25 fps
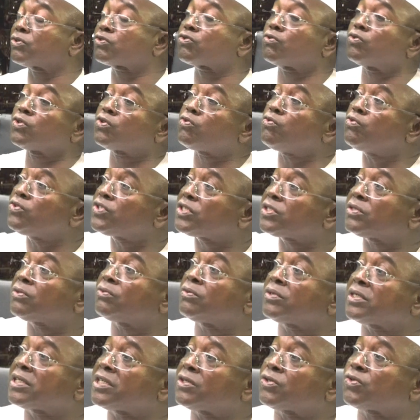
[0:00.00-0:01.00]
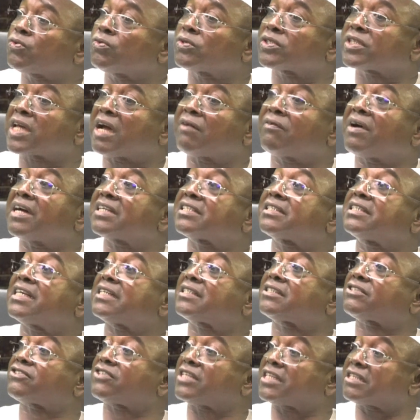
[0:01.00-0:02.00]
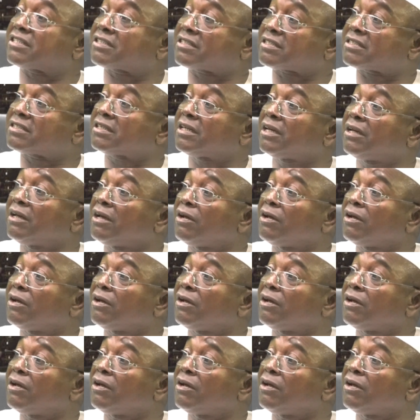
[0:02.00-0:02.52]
So this will serve as deterrent